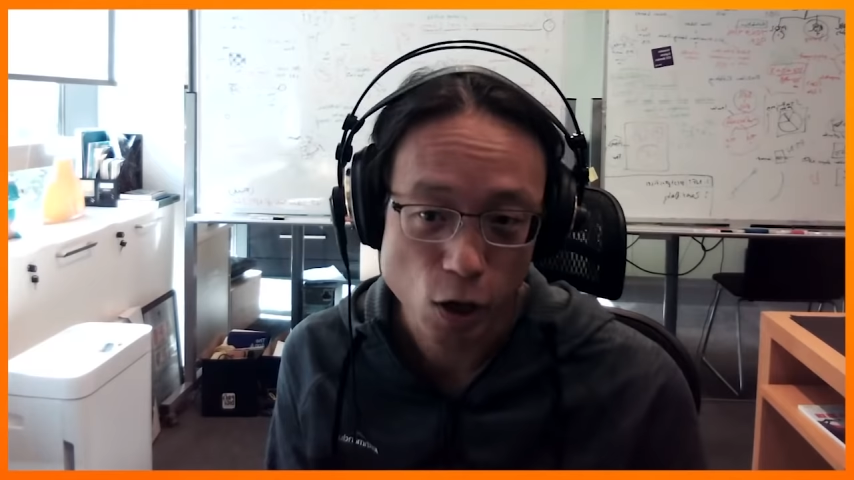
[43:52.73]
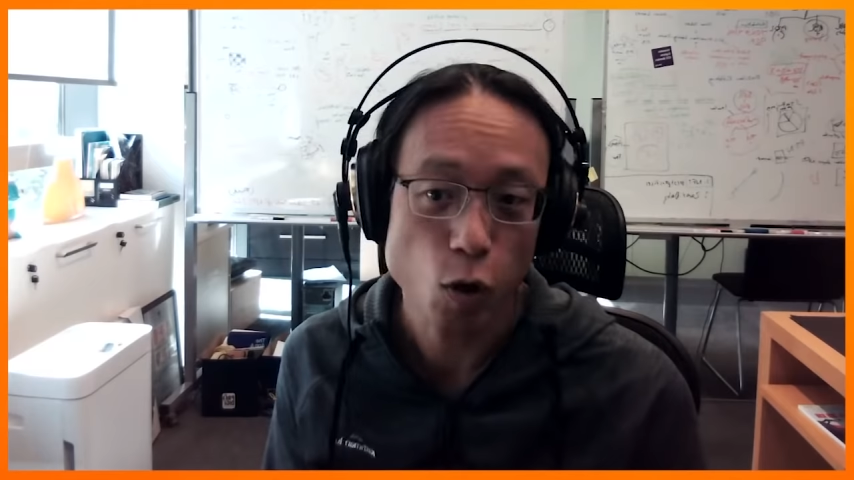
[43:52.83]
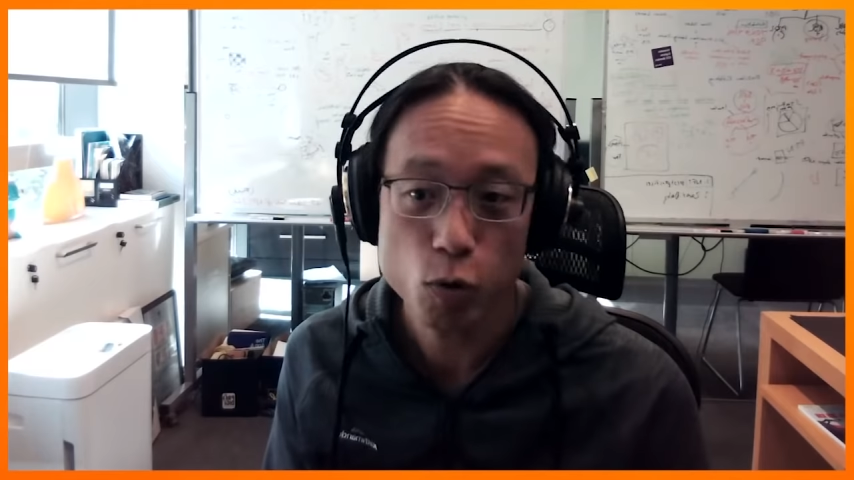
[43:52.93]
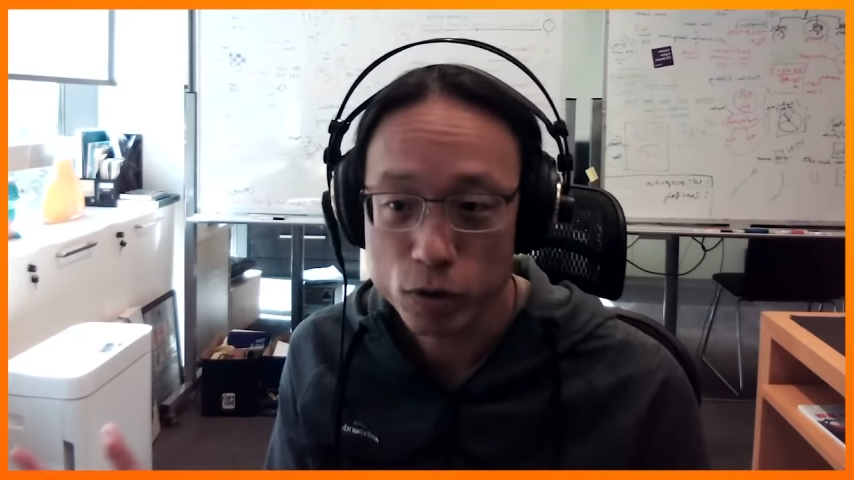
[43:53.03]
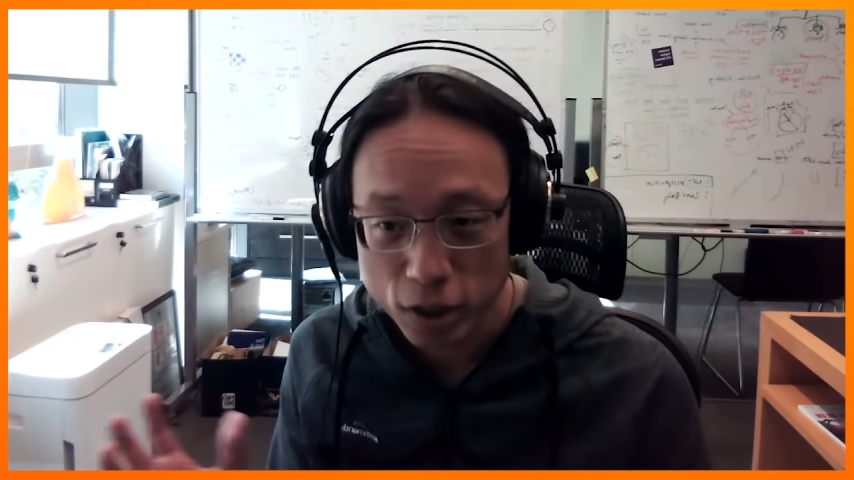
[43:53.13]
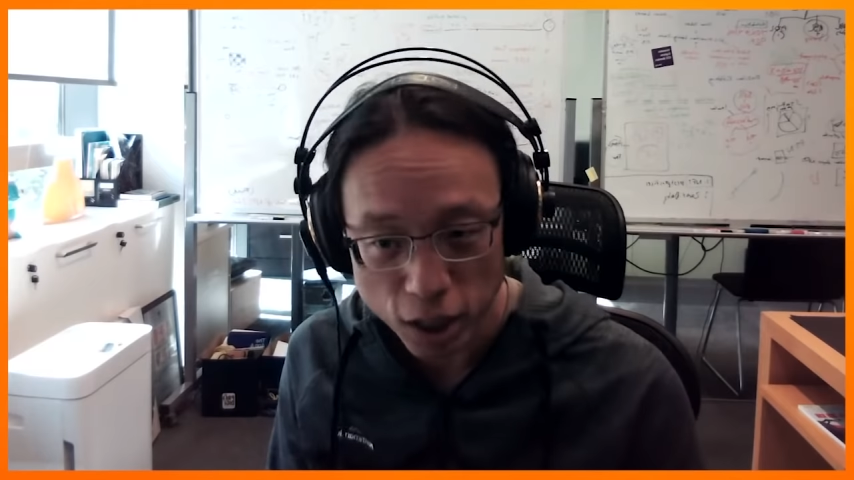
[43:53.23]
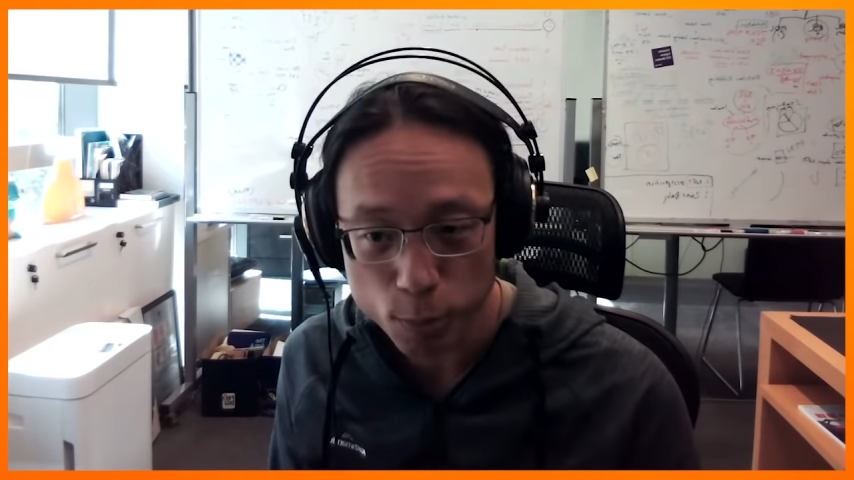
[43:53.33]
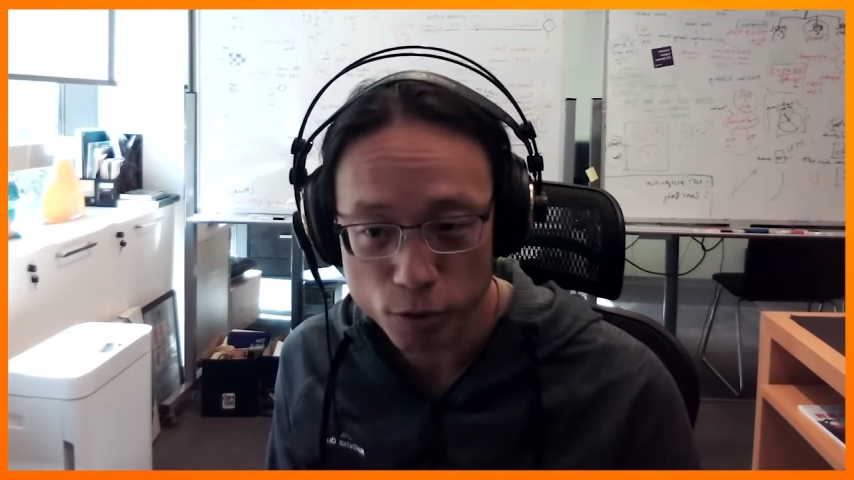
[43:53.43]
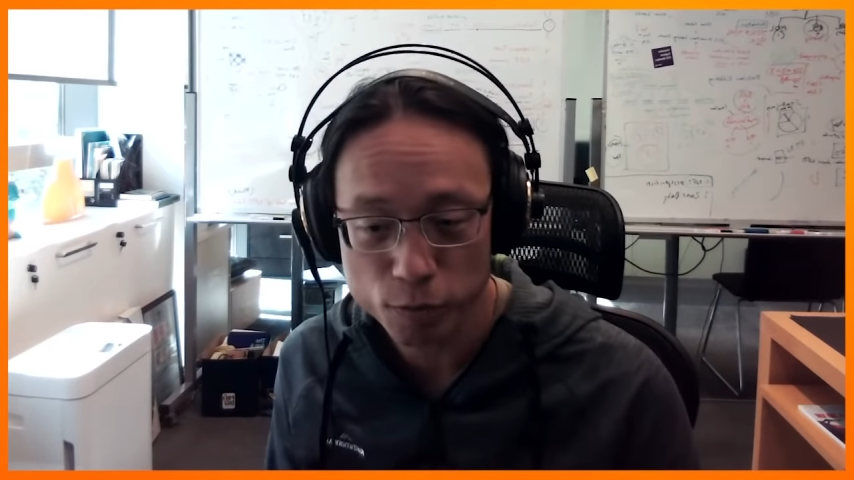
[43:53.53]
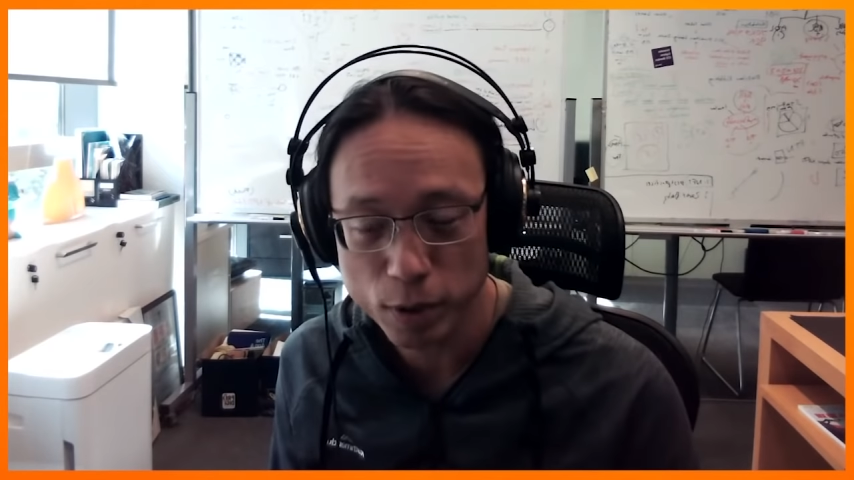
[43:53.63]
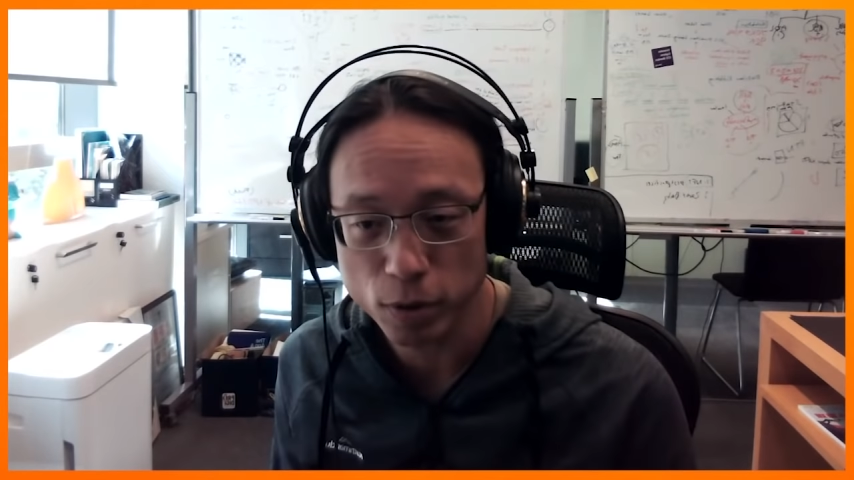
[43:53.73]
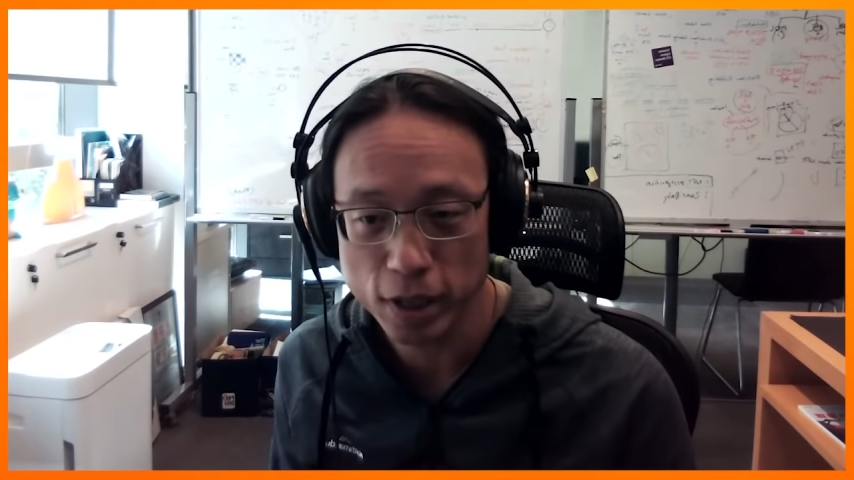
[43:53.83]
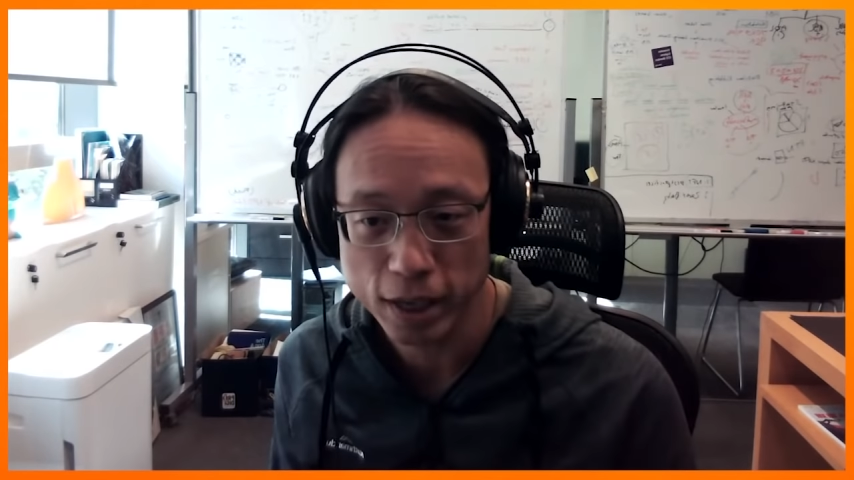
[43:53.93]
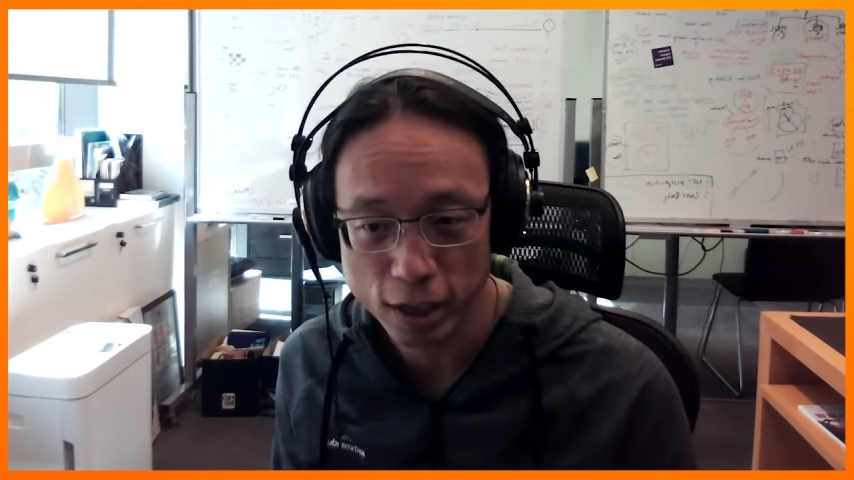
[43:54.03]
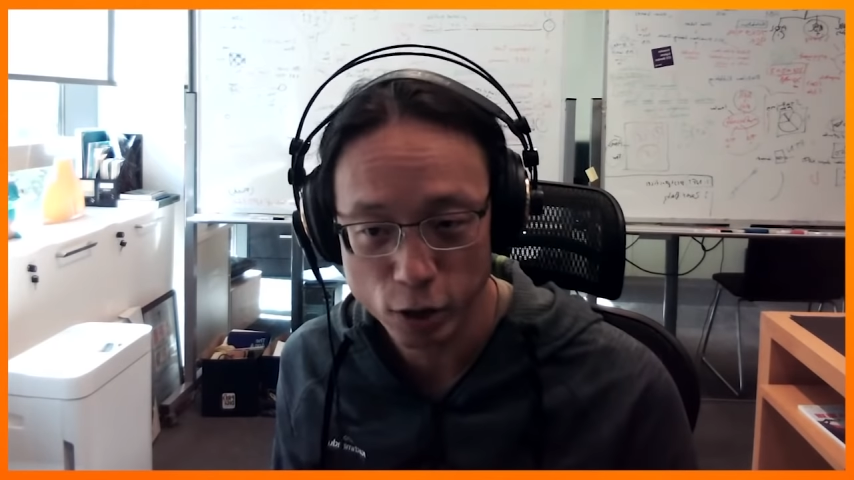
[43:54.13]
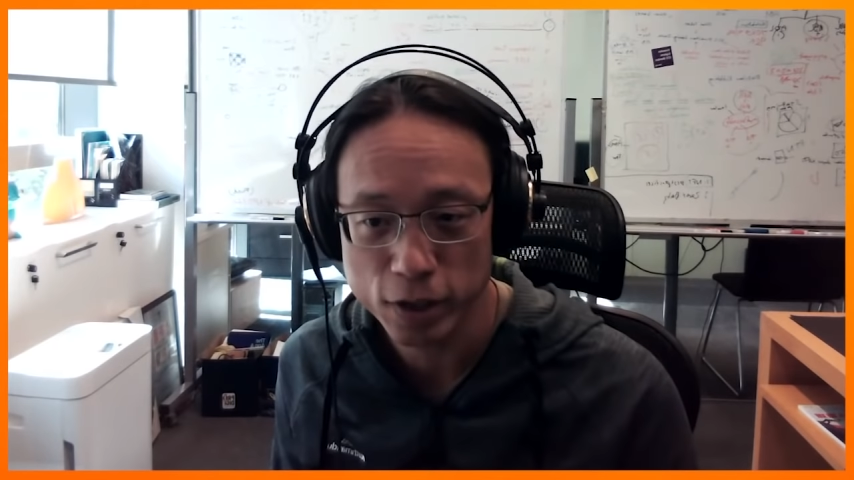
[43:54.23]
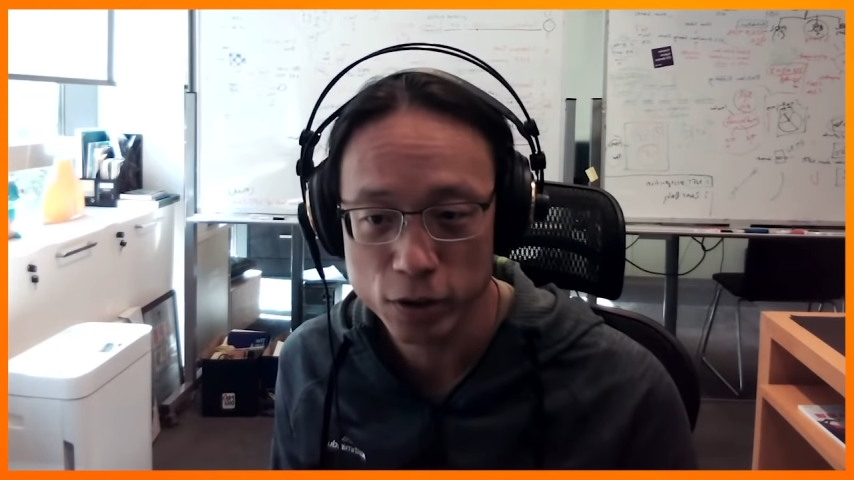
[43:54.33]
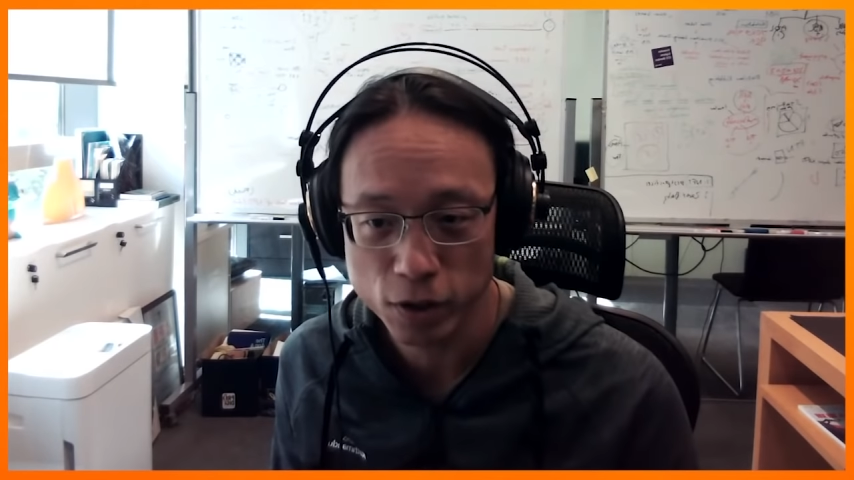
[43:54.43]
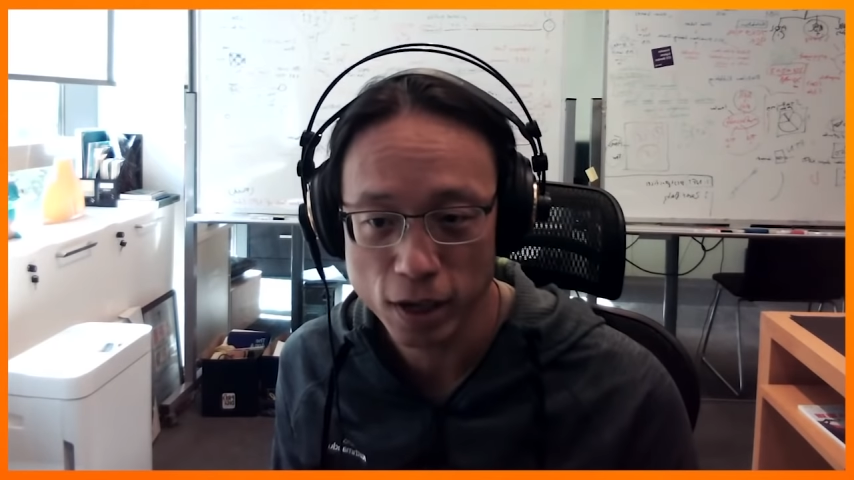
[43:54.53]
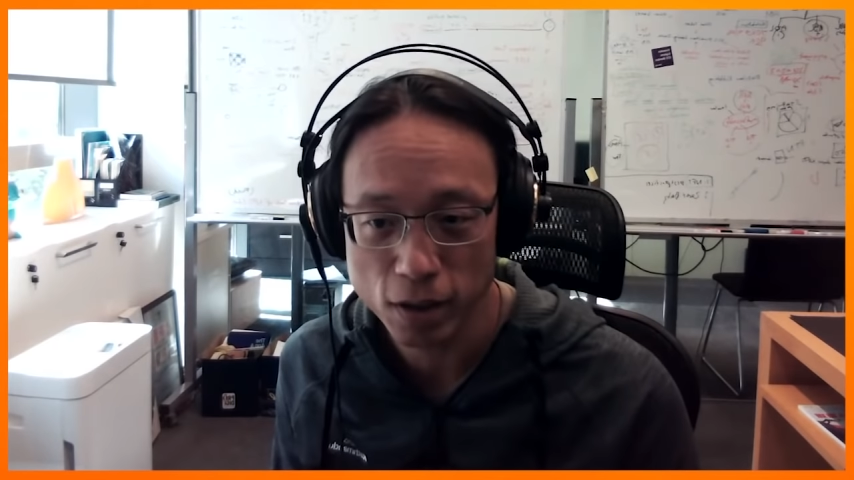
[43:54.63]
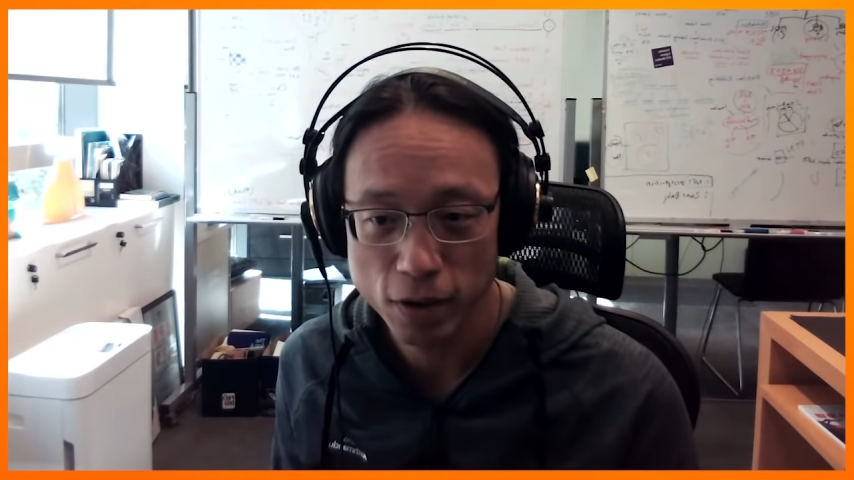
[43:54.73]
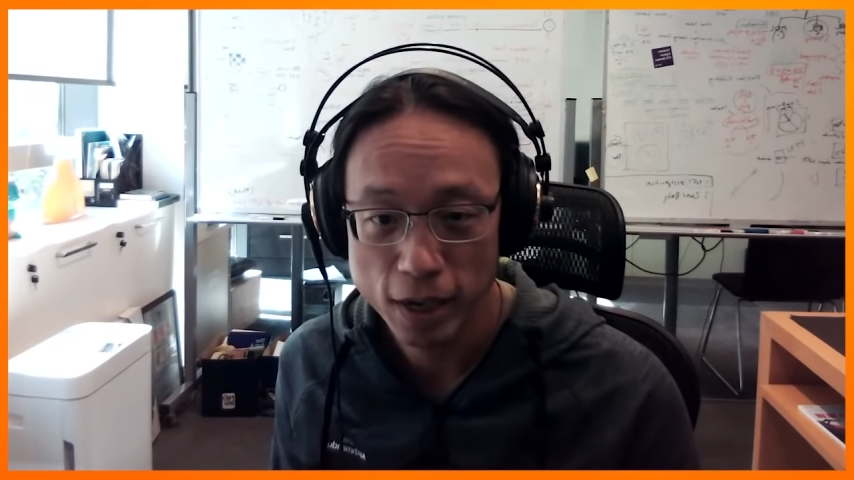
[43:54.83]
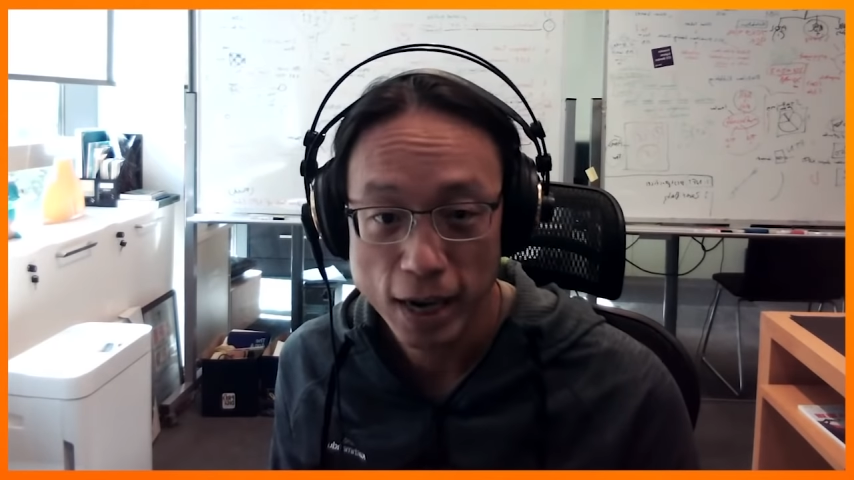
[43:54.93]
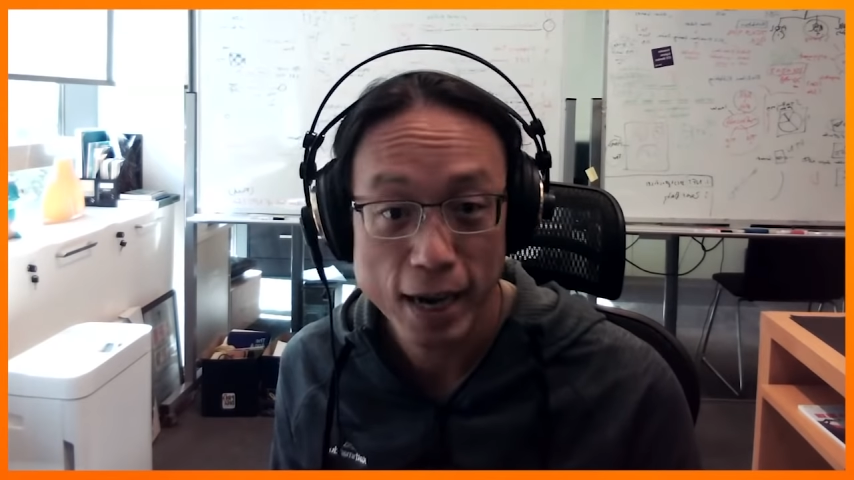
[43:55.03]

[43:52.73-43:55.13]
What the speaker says: Their own club of people that can connect together.